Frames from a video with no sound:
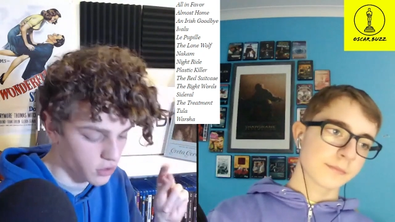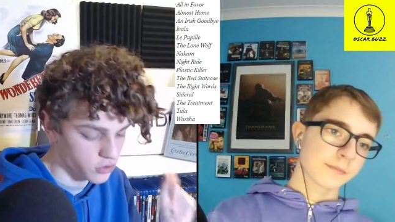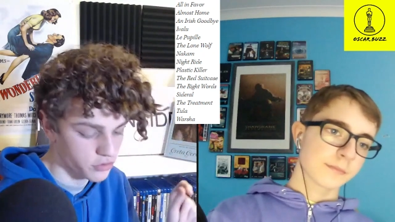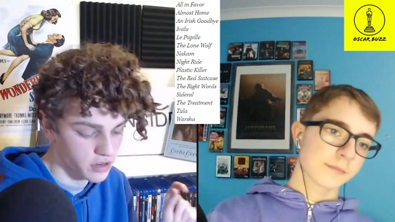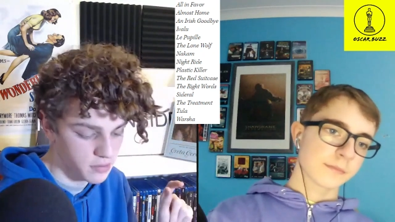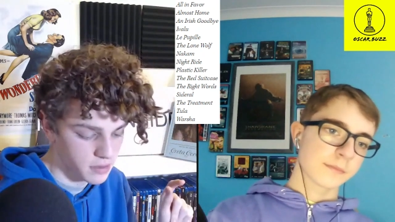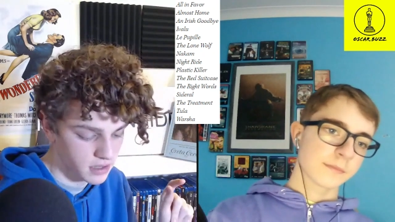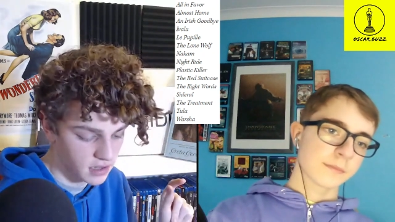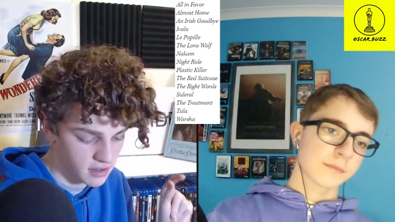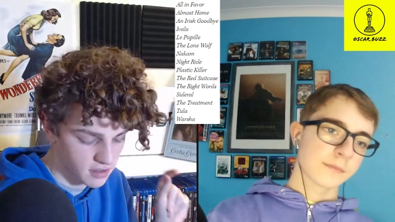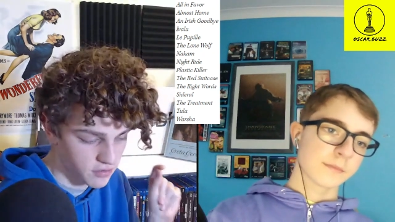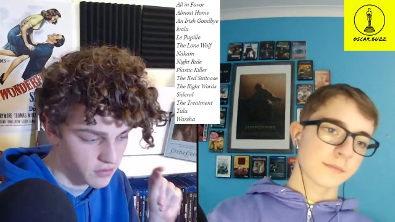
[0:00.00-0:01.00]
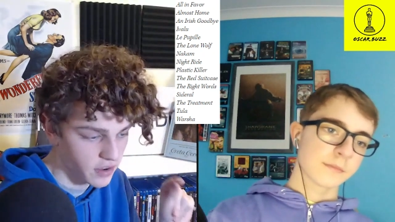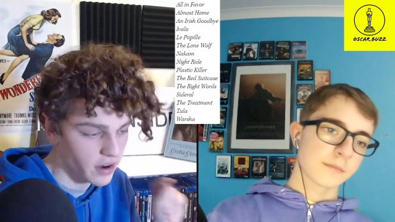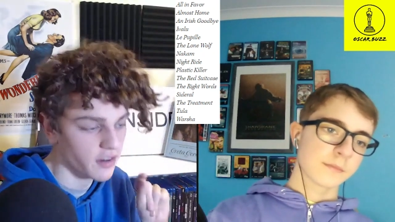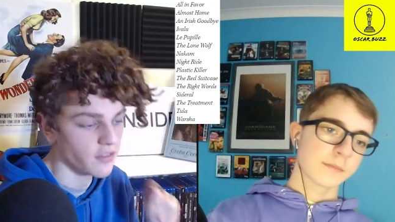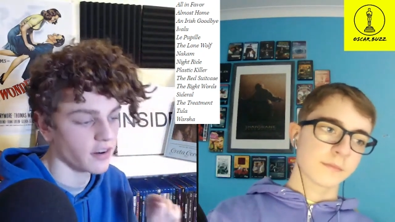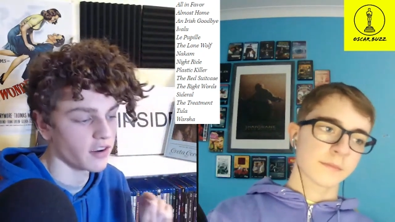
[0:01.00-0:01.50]
Speaker 1: treatment is a
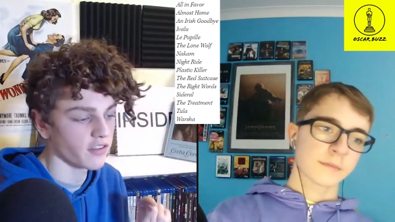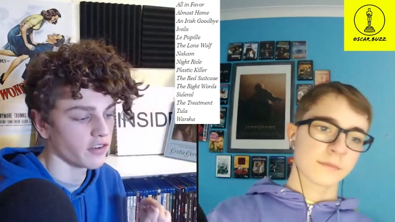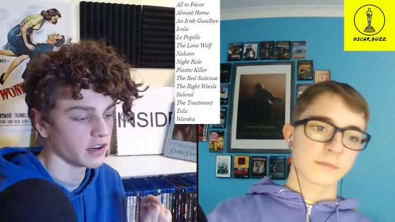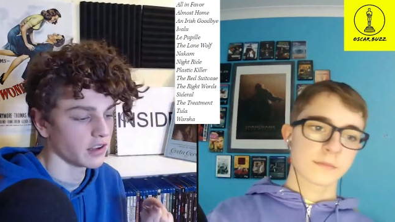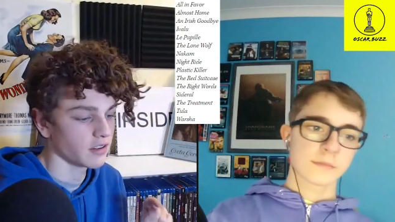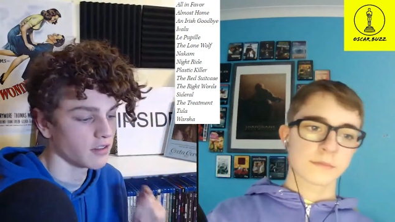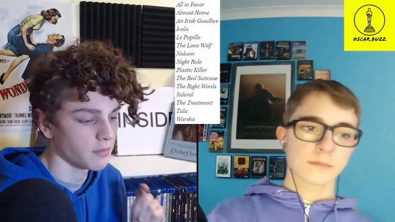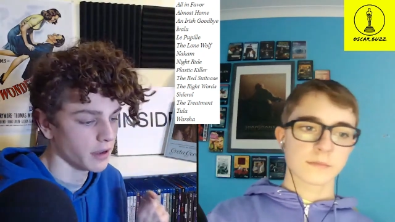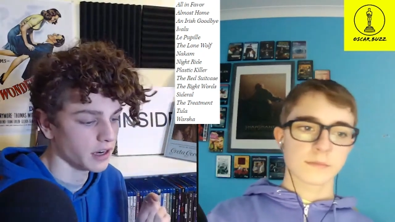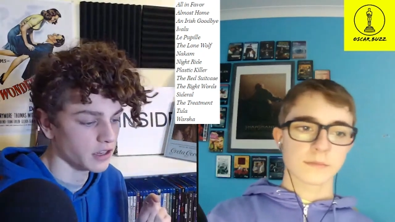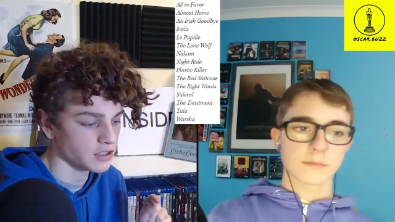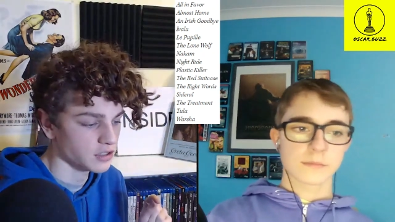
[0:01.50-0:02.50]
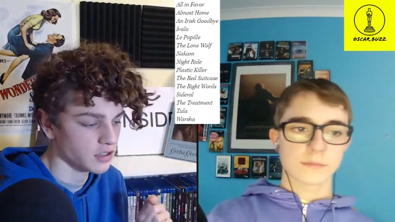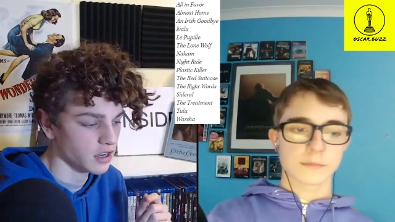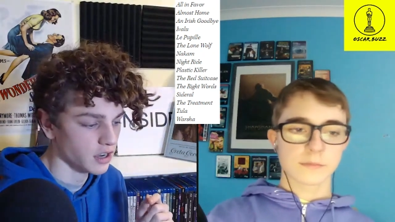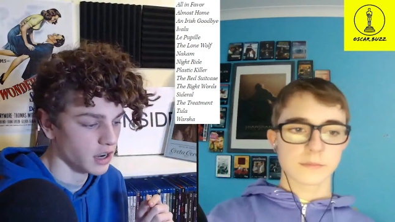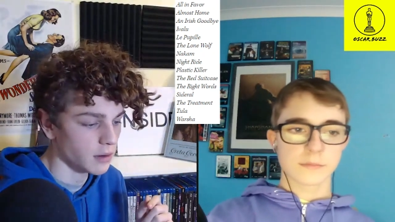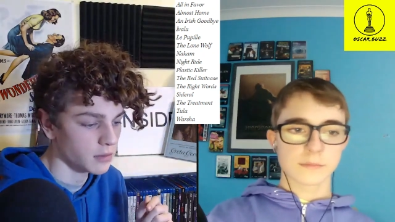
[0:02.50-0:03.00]
very, very funny Spanish
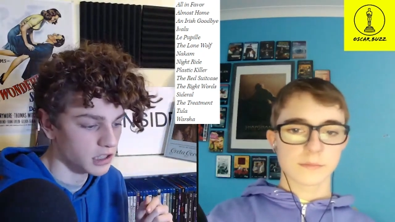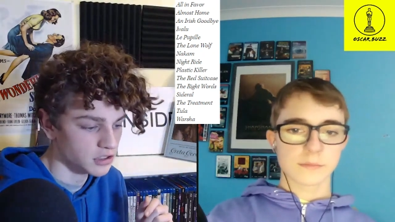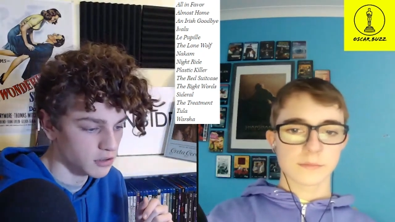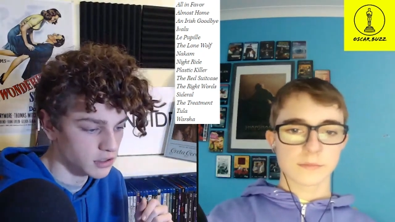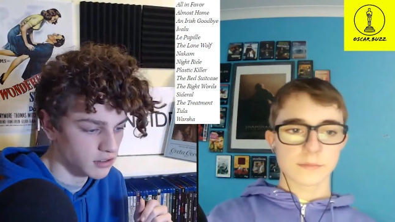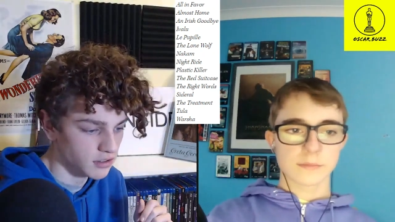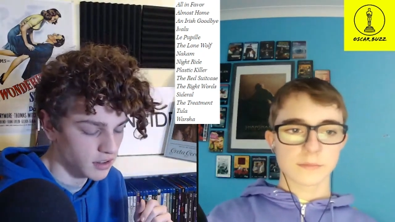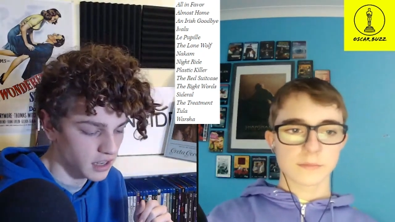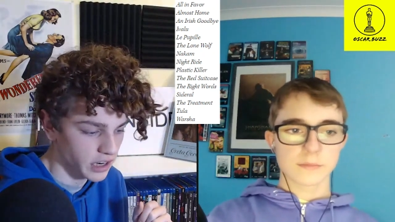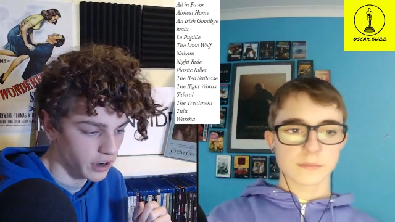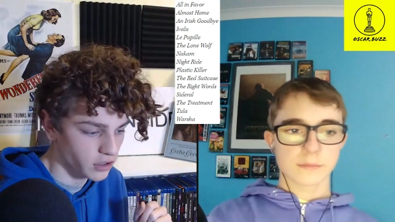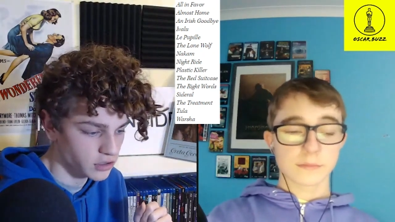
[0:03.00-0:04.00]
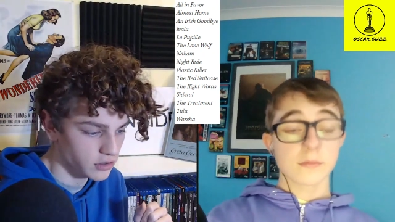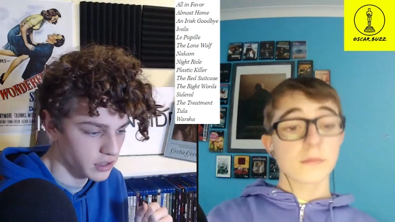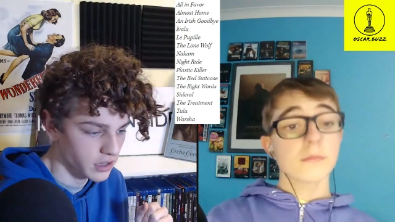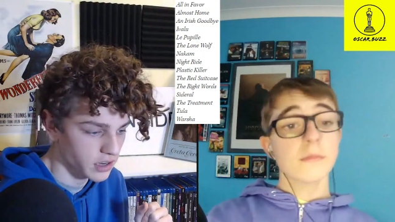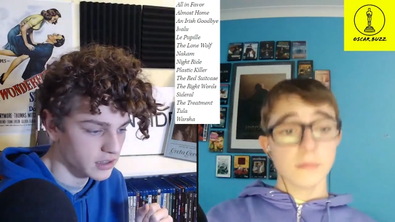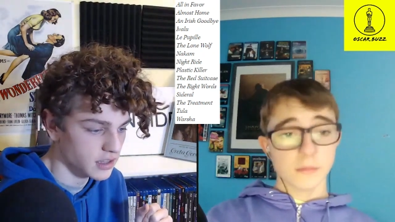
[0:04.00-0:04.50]
uh, comedy short that I also
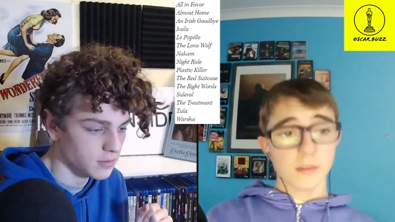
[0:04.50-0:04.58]
really like. That